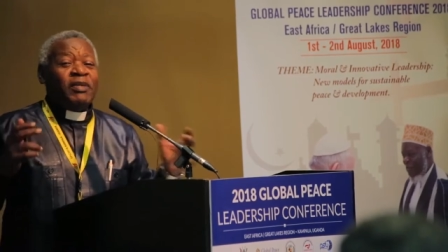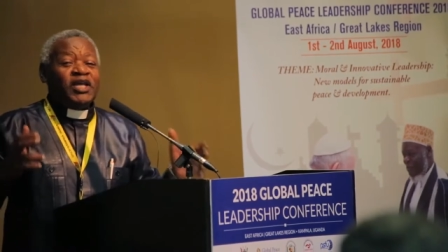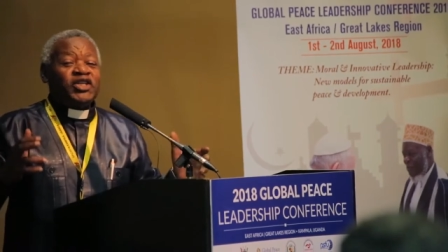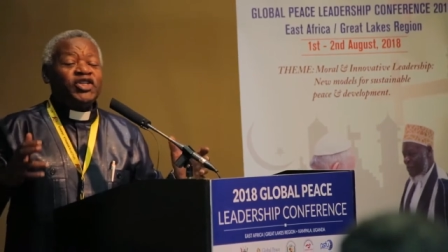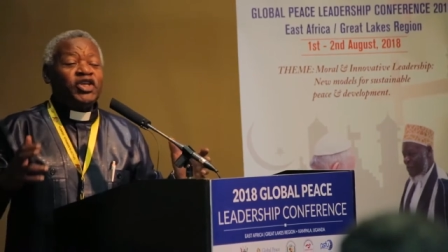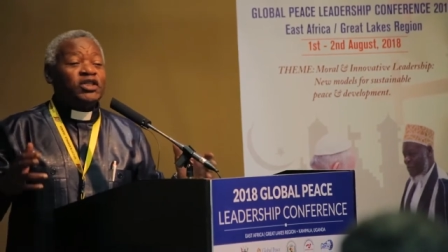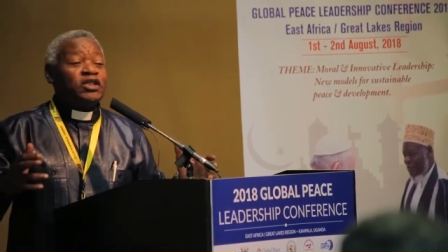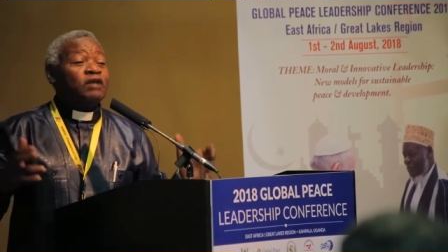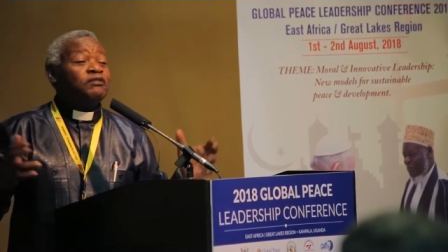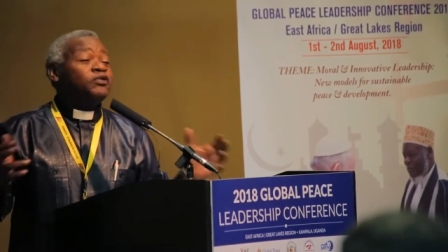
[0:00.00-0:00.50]

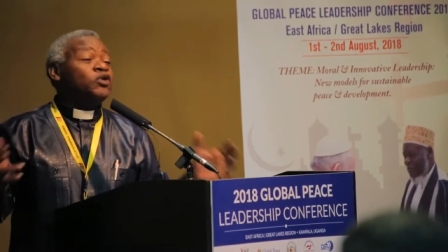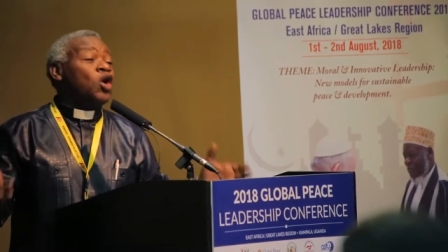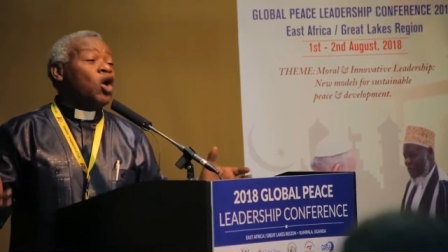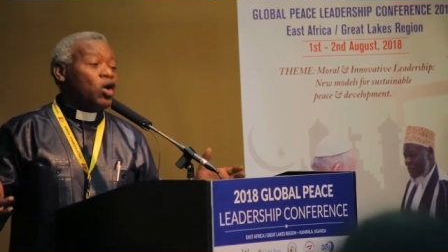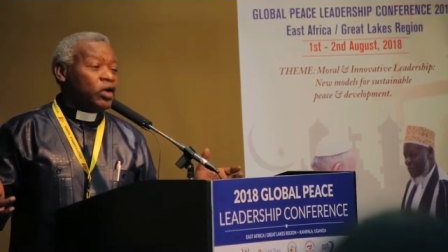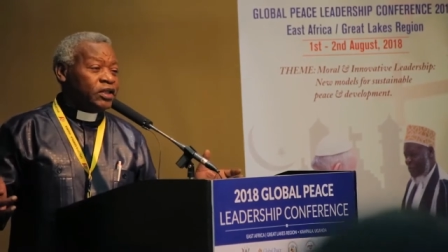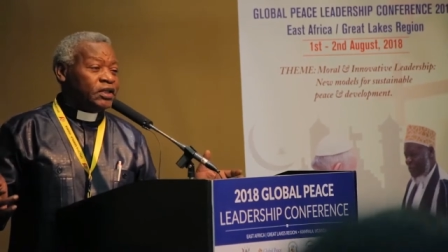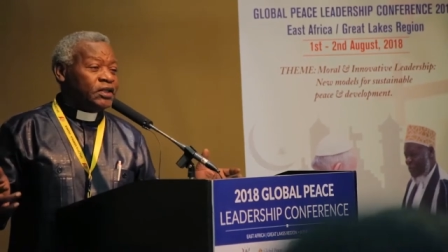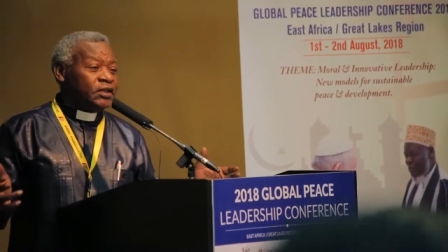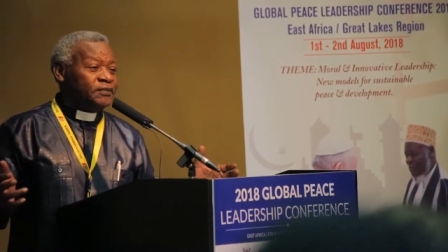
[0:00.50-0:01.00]
message of
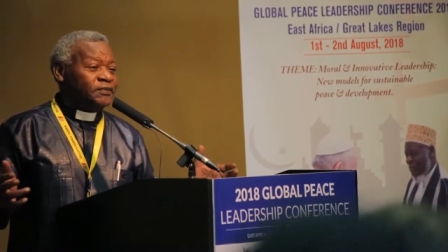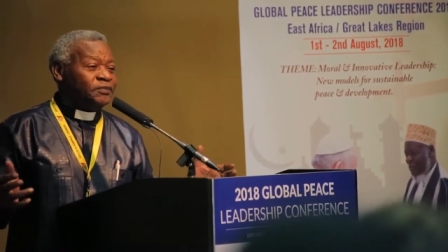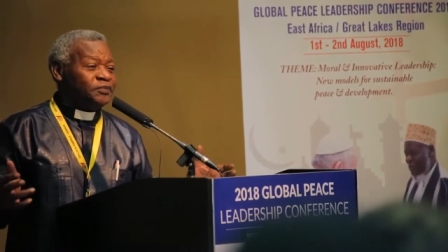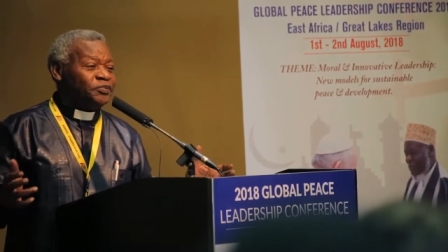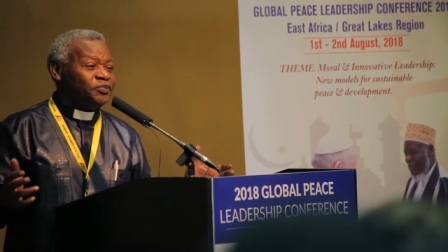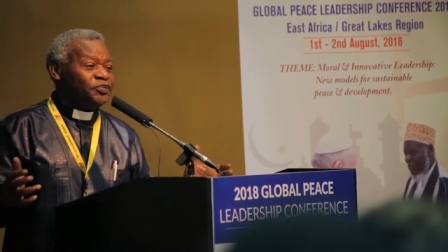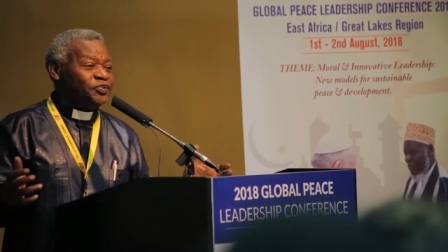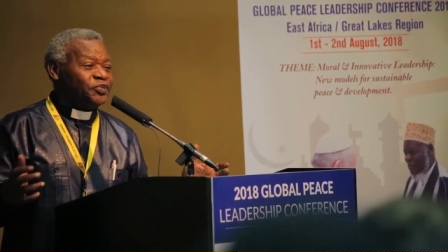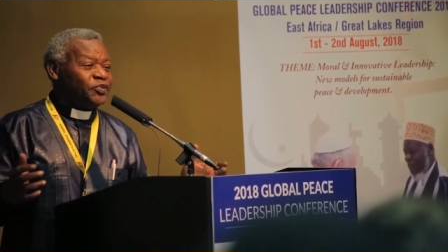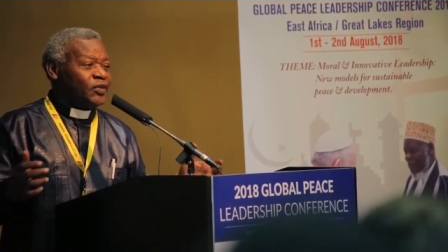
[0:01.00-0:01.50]
God.
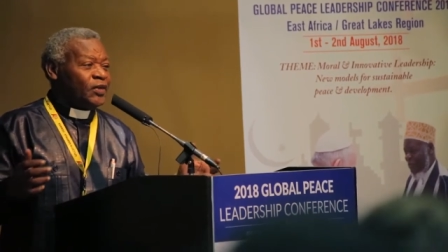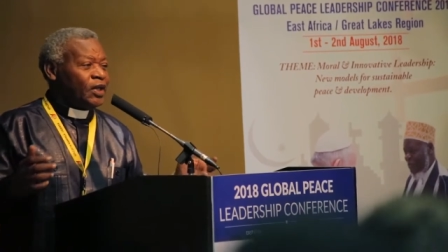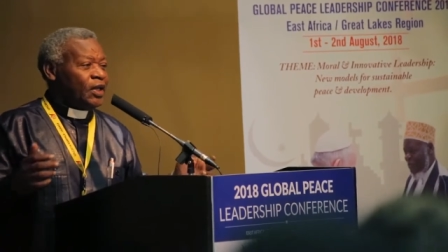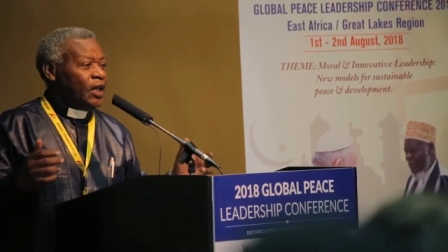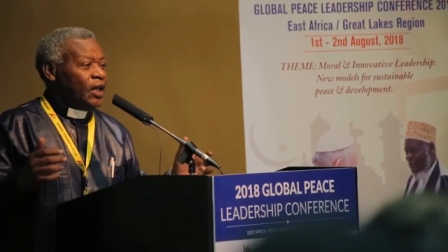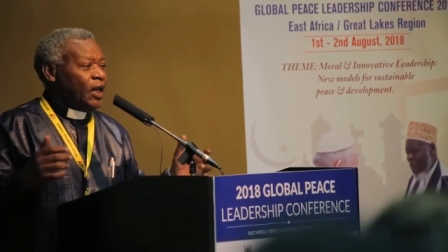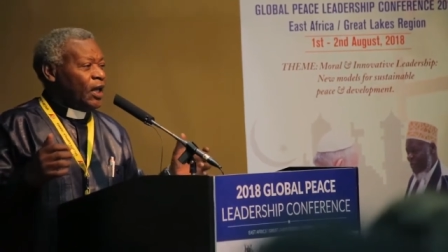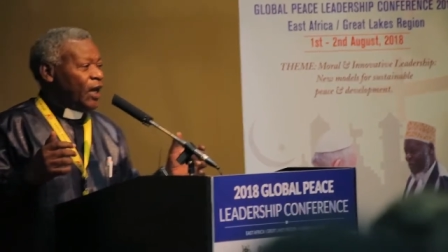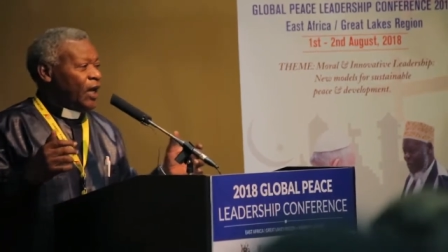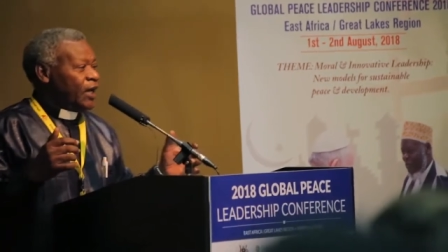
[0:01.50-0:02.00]

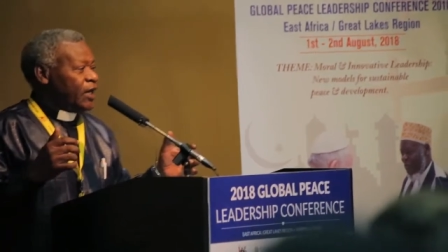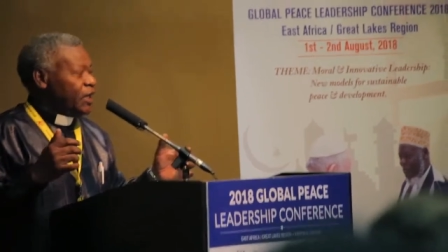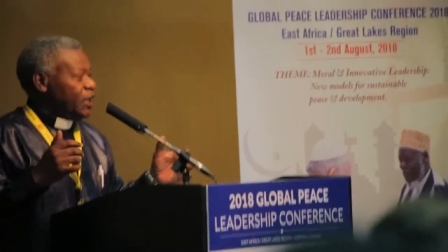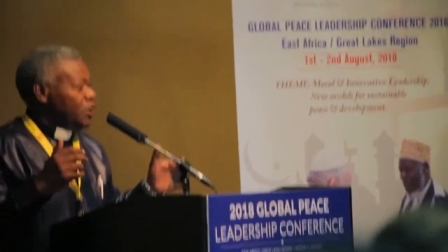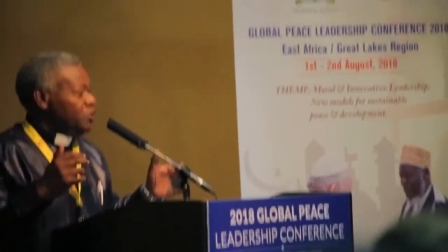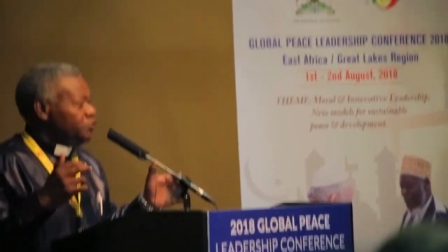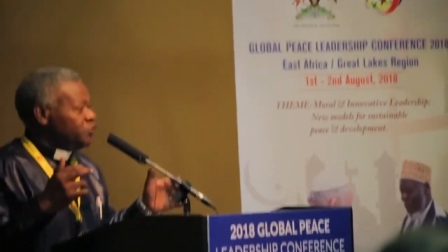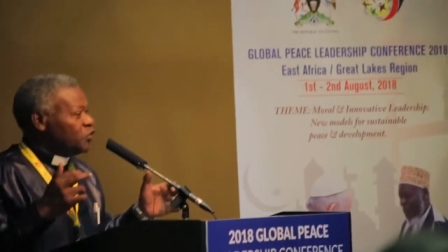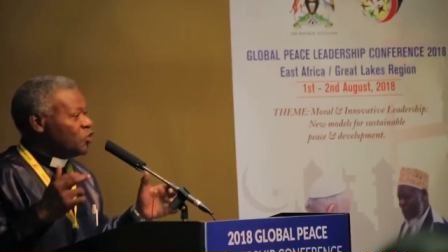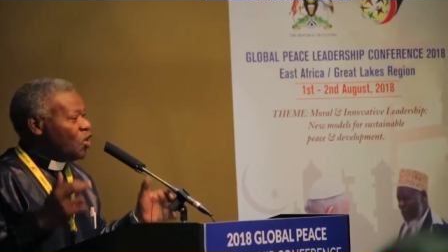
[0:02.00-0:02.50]
And
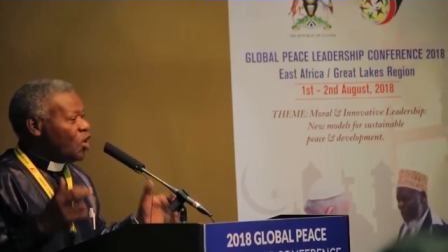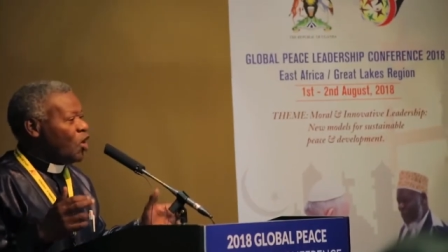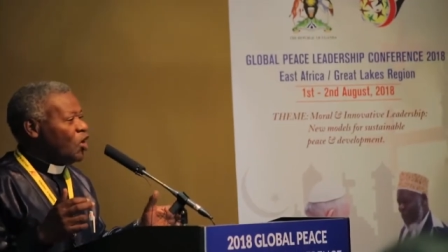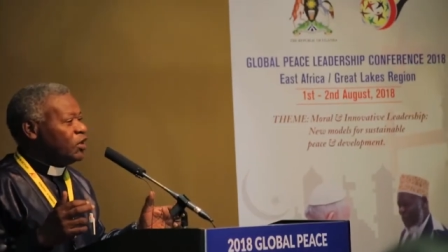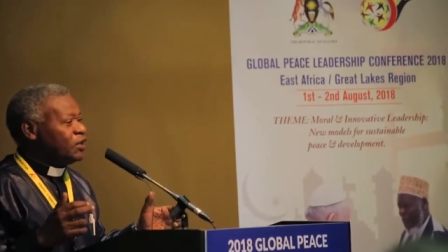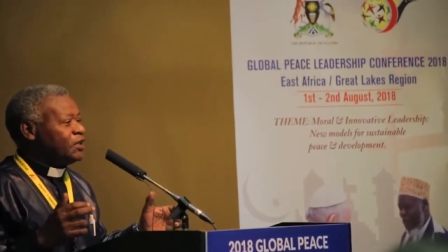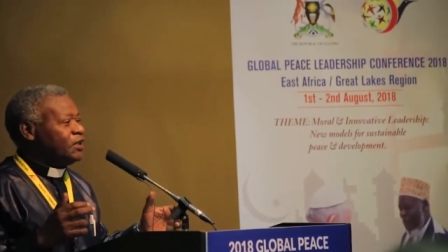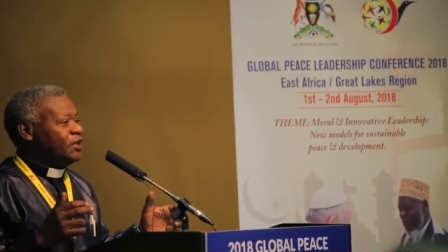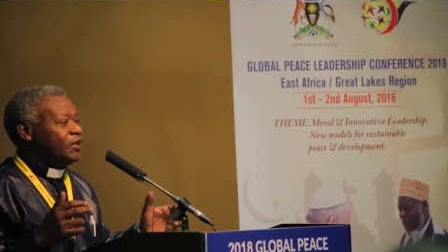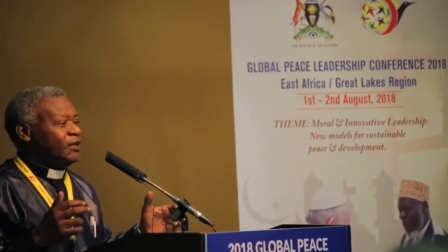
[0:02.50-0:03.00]
if
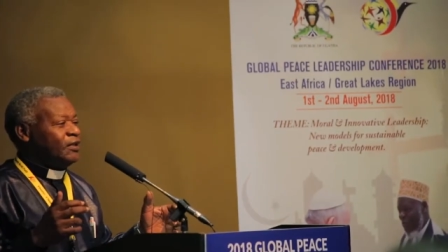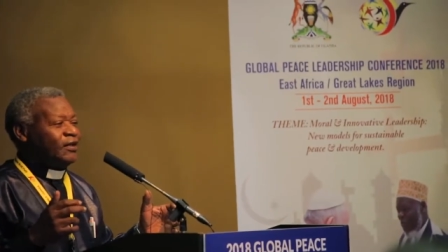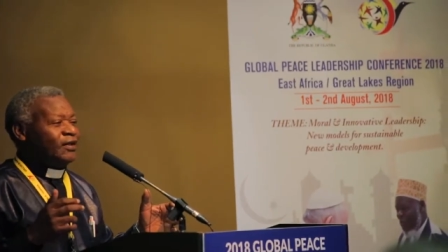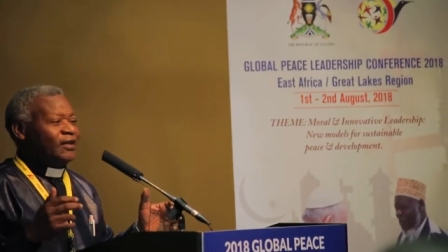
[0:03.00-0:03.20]
God